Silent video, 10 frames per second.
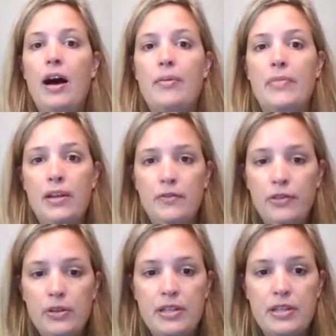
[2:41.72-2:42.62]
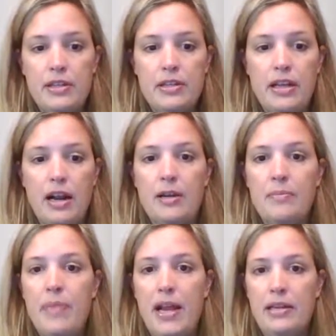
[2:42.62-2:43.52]
um, influencers
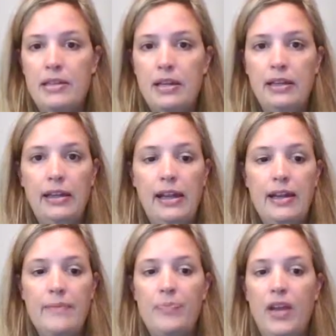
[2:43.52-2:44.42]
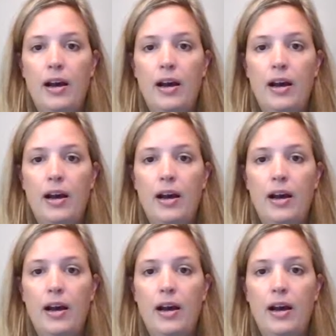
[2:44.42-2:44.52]
are basically,